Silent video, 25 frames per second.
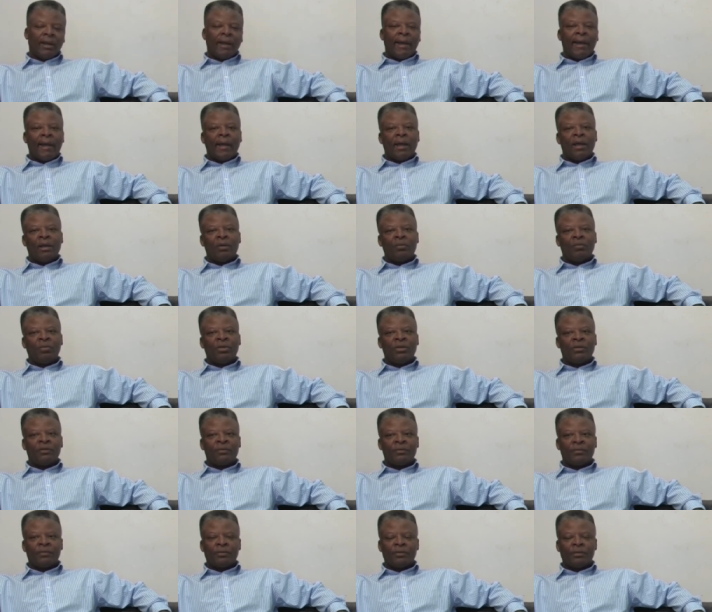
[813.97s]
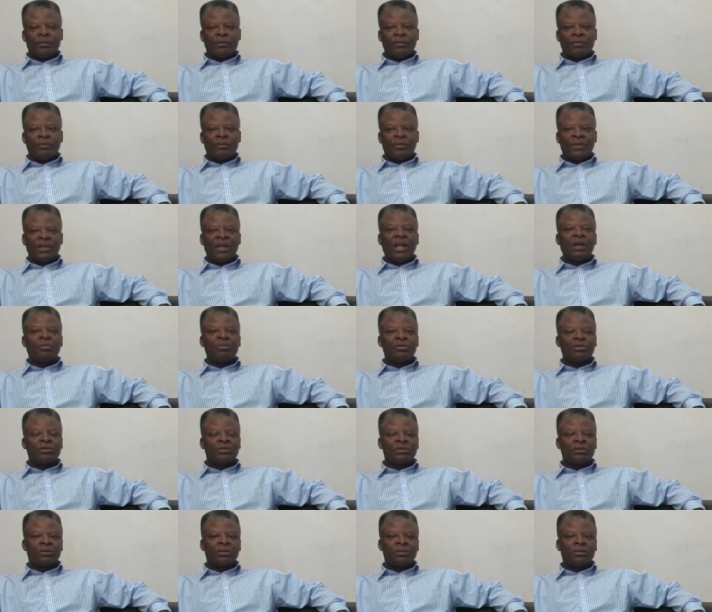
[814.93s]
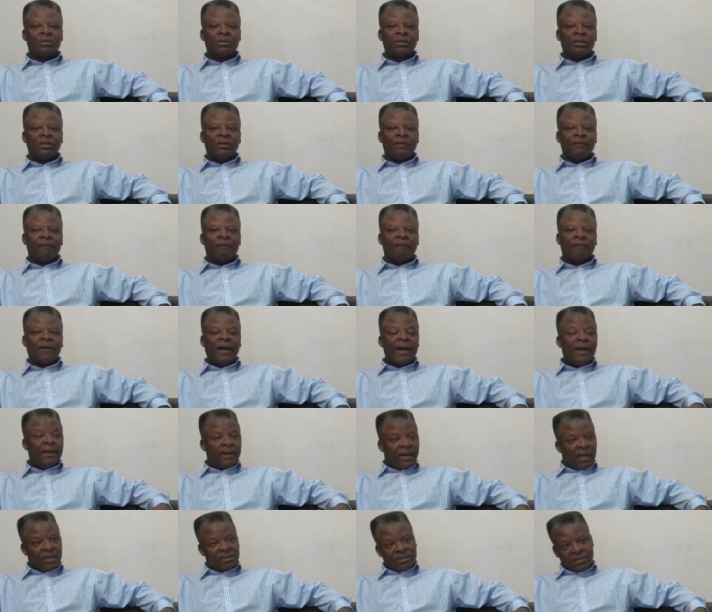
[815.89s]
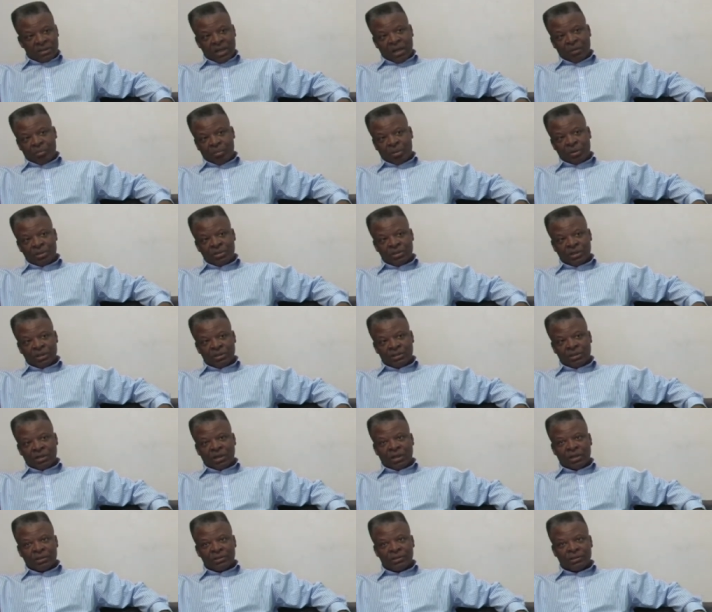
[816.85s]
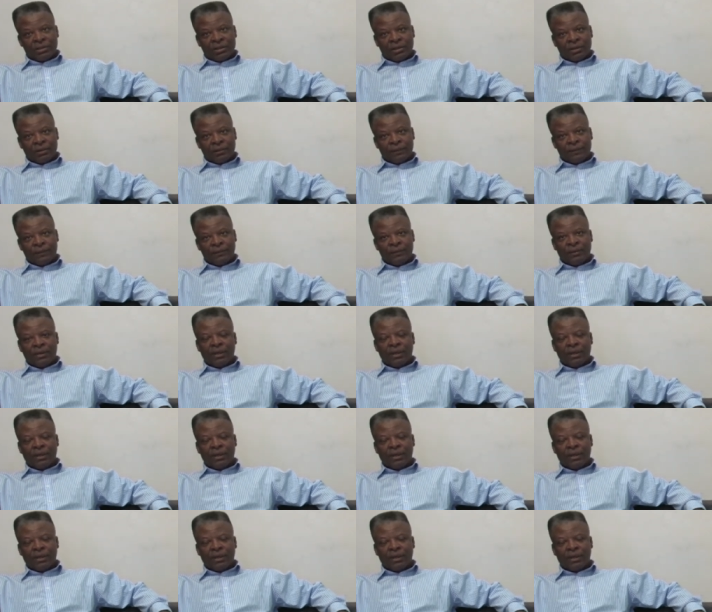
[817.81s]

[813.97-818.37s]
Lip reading: and we've been able to finance that project ourselves.